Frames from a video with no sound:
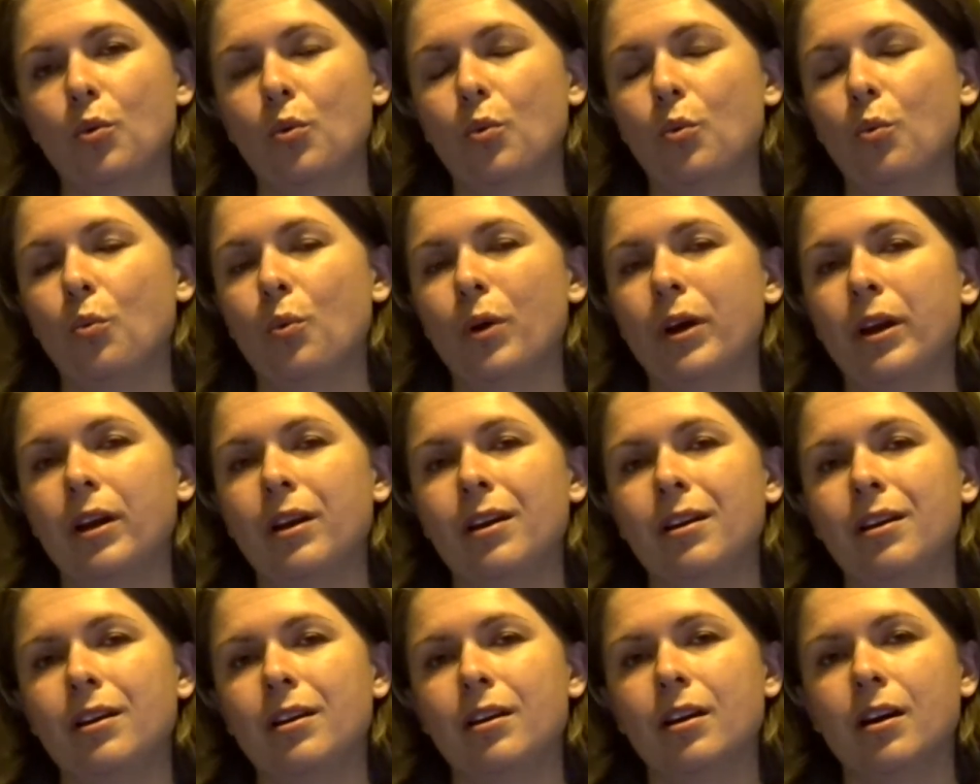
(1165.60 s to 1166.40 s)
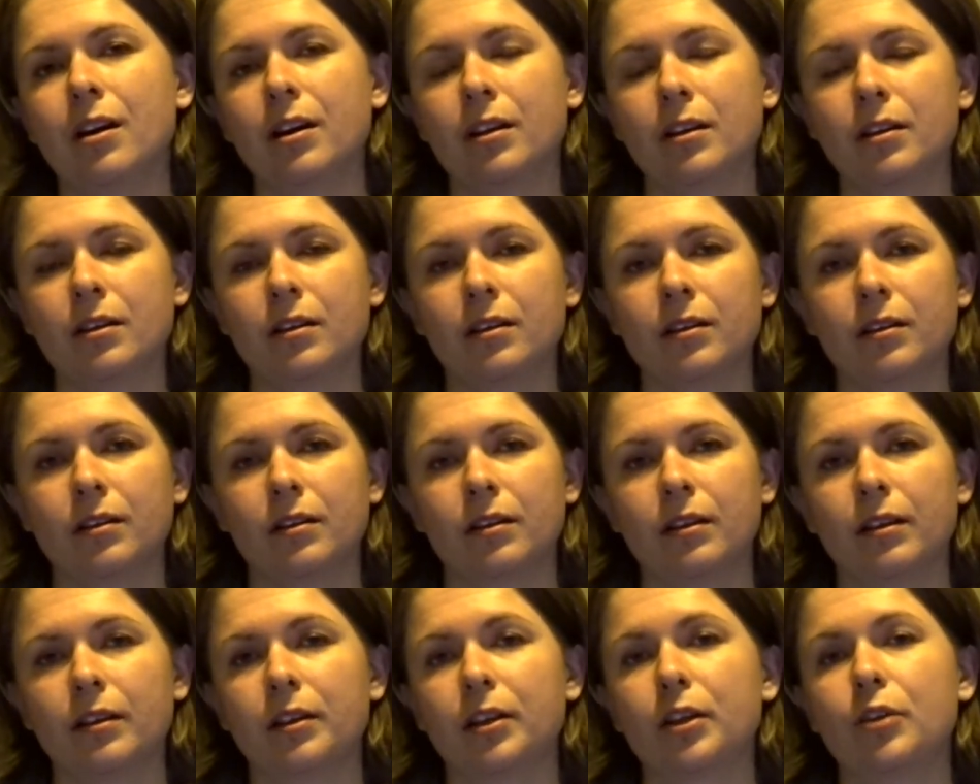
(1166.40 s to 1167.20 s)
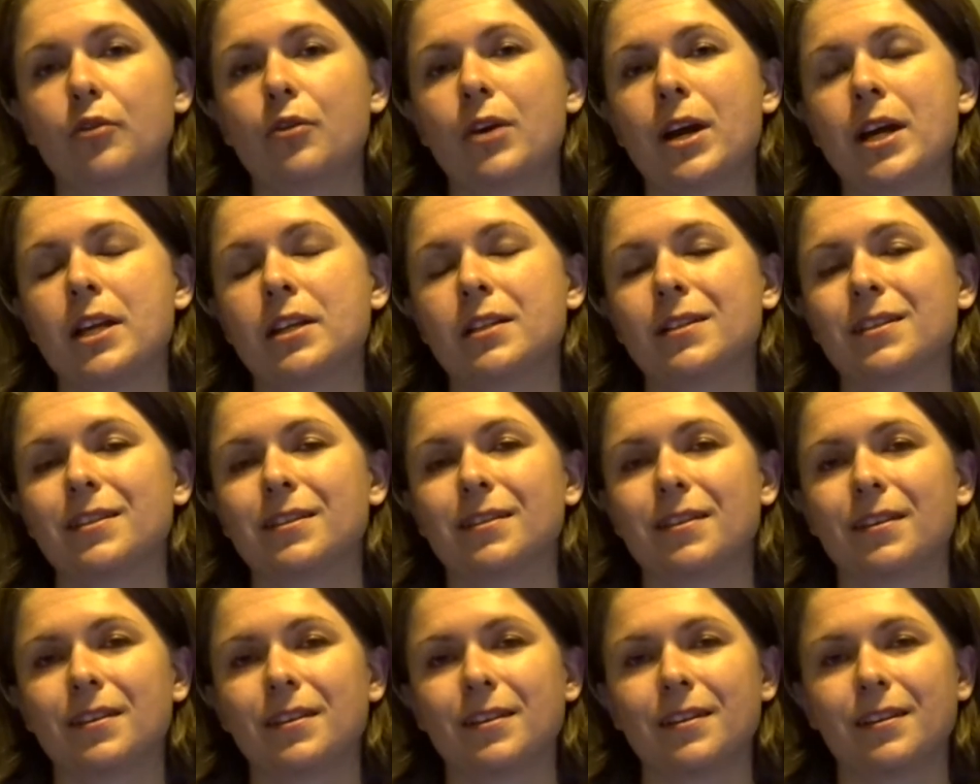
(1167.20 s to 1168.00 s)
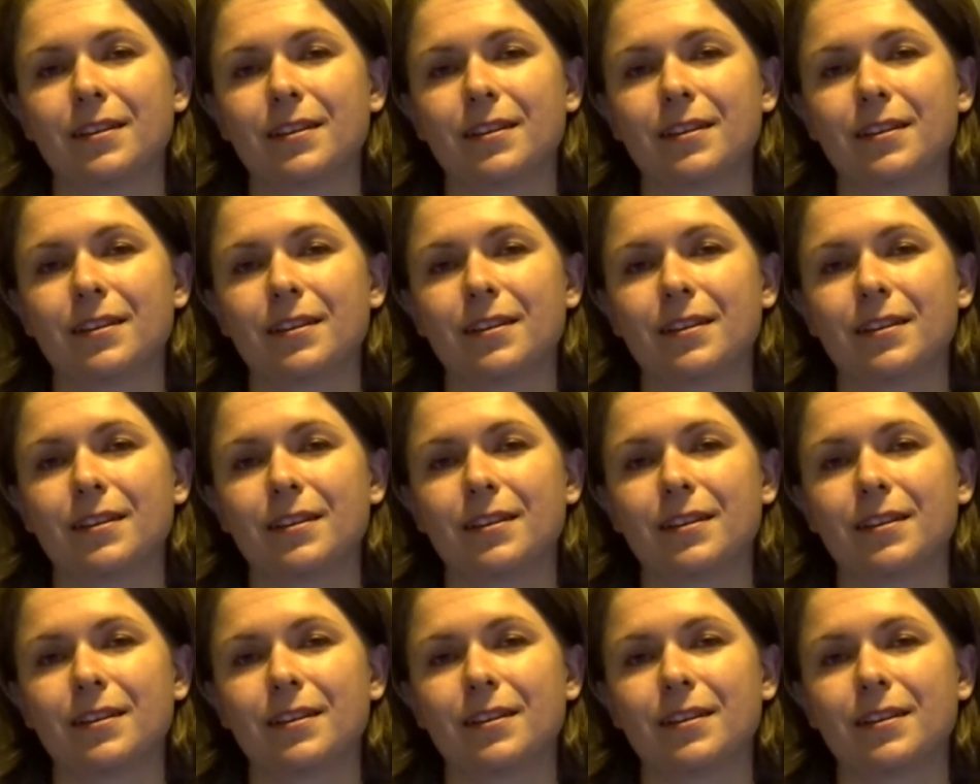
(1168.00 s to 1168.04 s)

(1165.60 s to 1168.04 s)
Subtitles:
when he got a grandson,